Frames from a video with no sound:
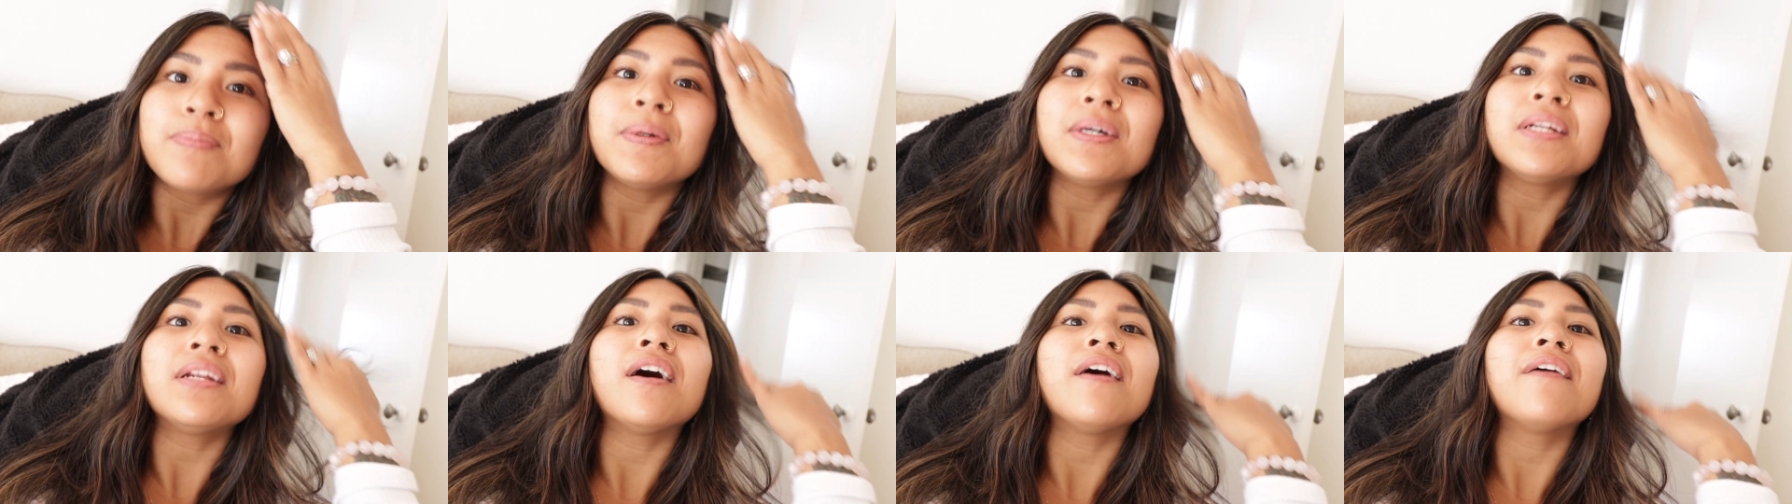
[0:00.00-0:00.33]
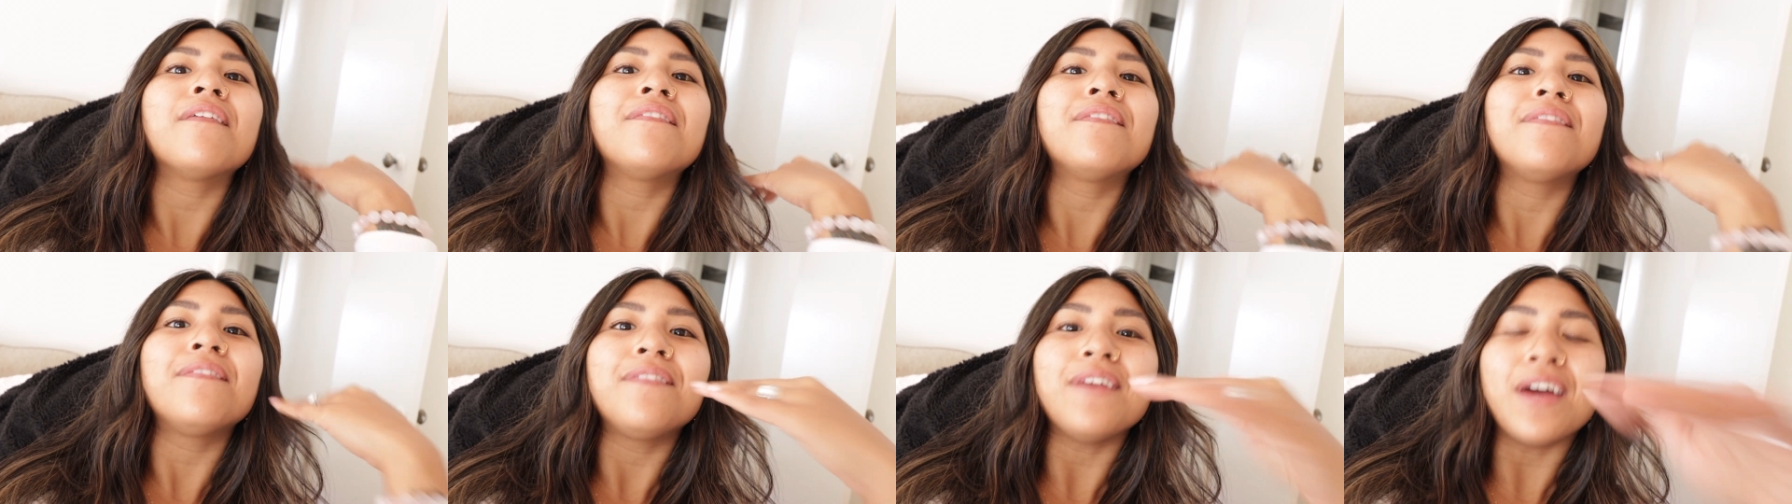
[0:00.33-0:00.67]
been
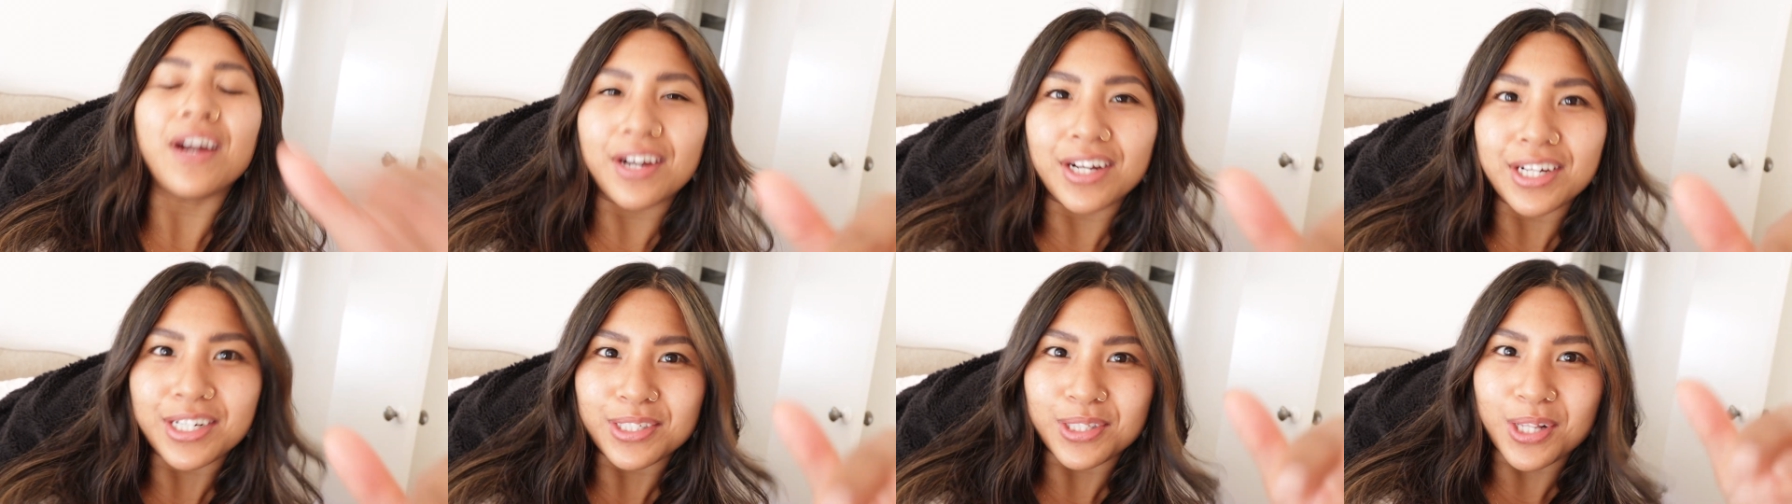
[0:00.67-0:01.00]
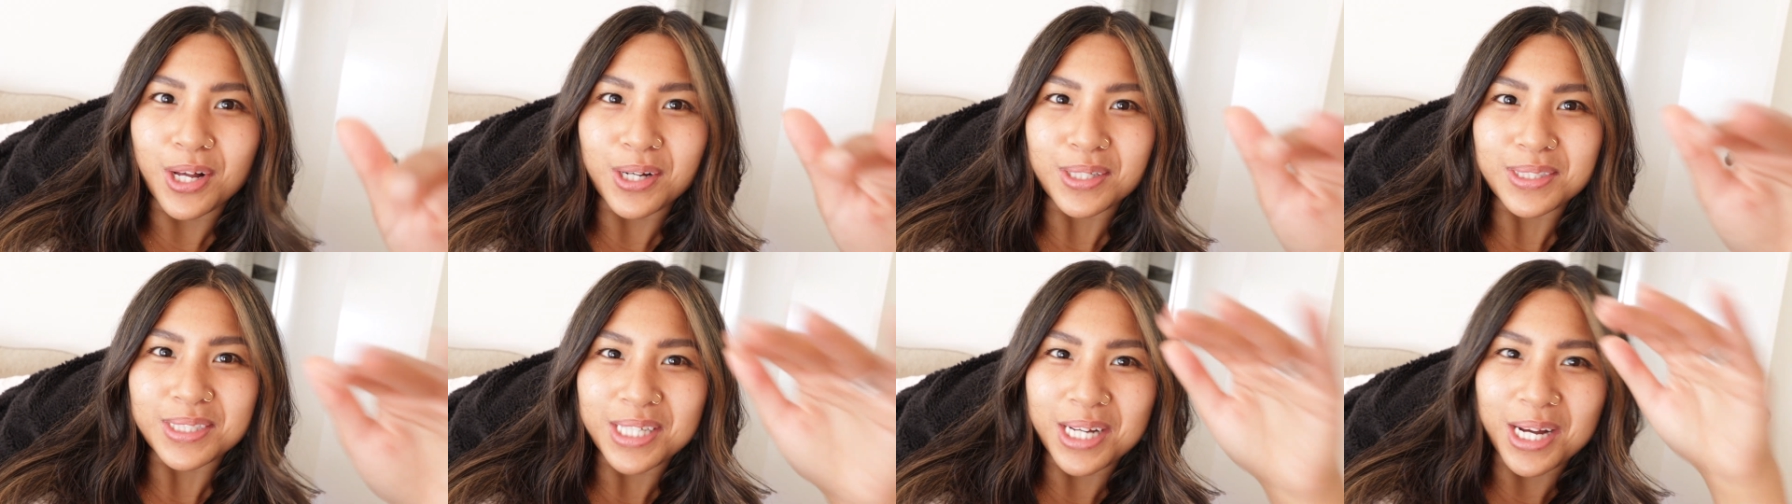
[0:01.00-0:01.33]
a very
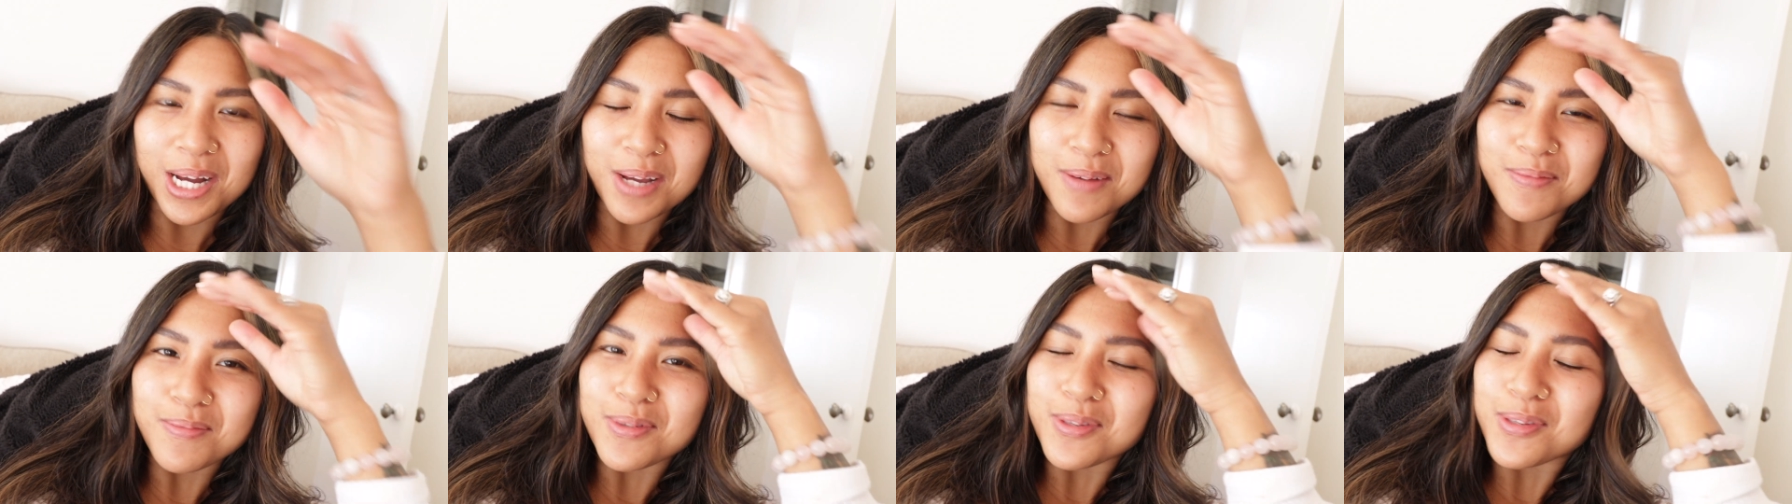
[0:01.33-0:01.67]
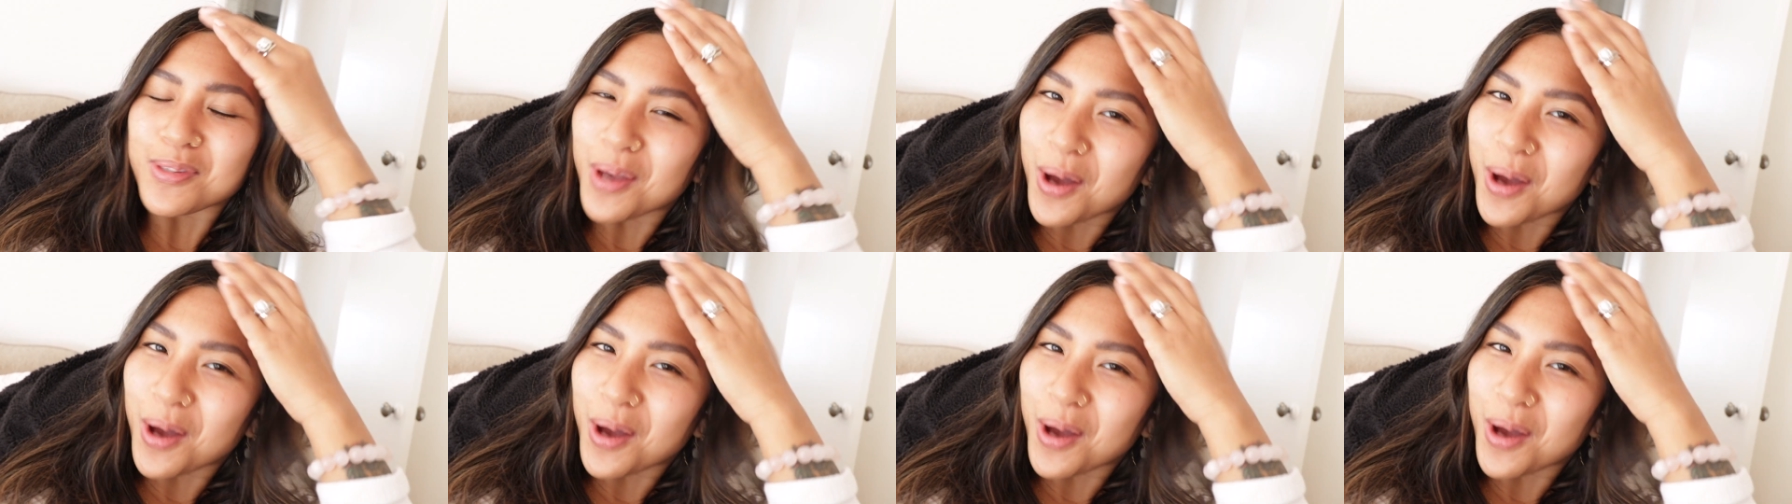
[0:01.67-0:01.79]
long time.